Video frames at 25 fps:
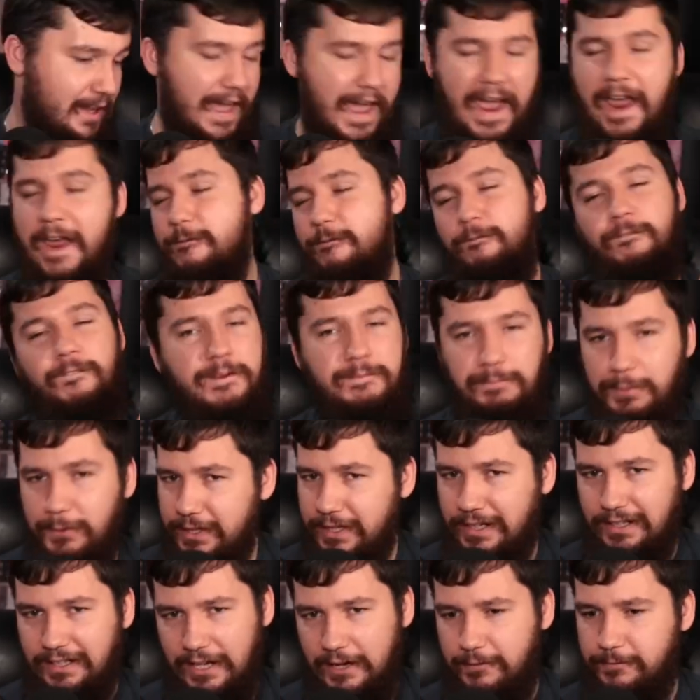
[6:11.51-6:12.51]

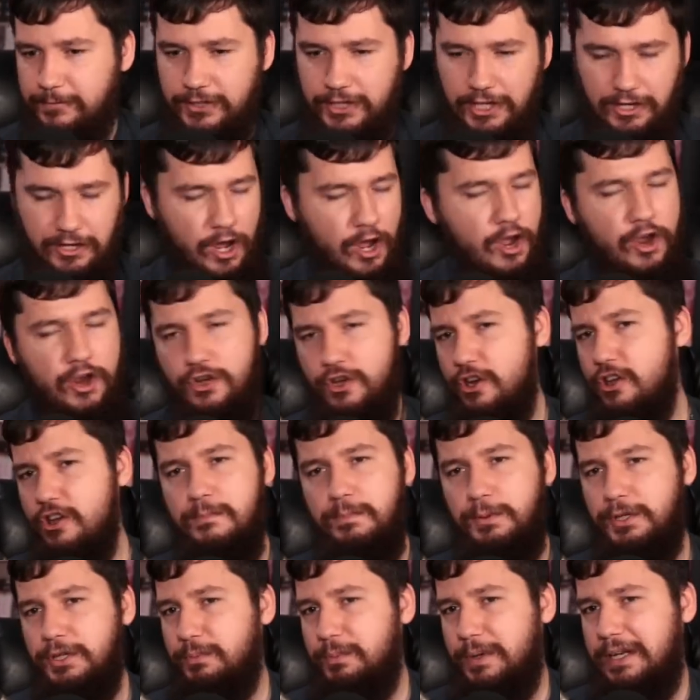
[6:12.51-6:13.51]
Everybody loved it.
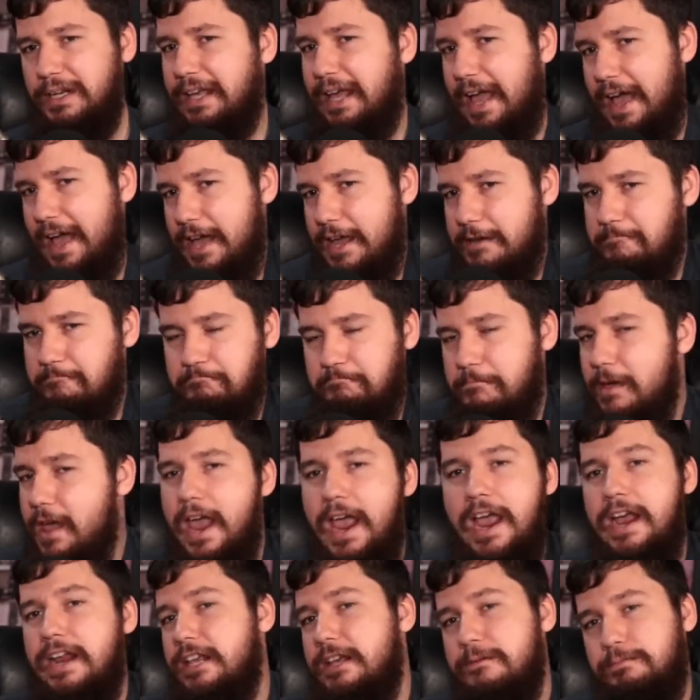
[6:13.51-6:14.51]
Nobody really had
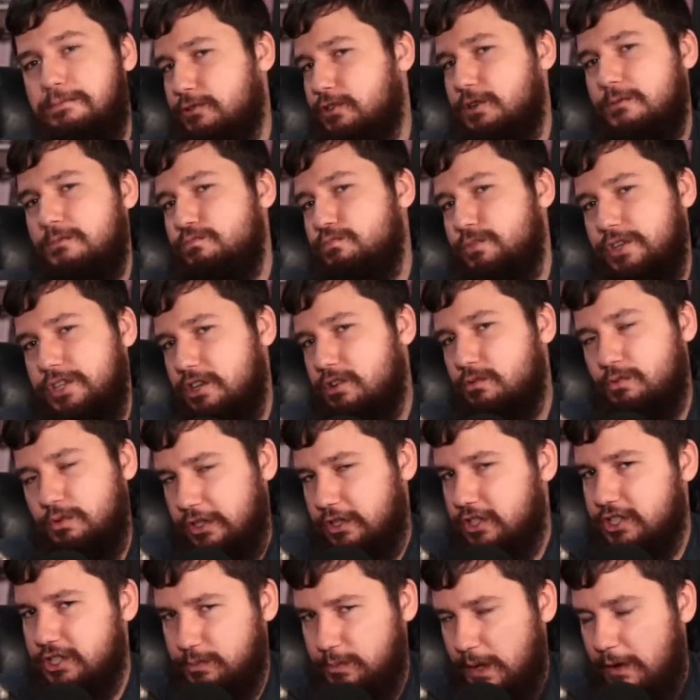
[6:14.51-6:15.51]
any problem with it
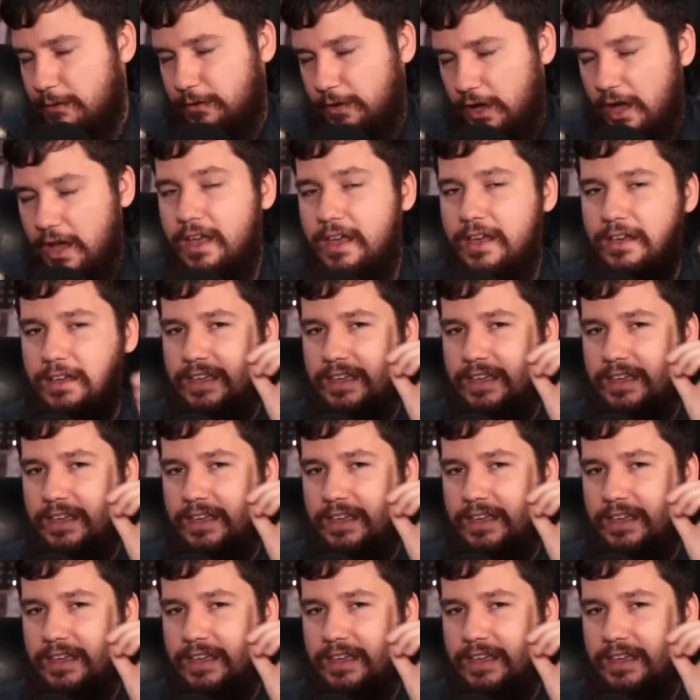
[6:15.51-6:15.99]
whatsoever,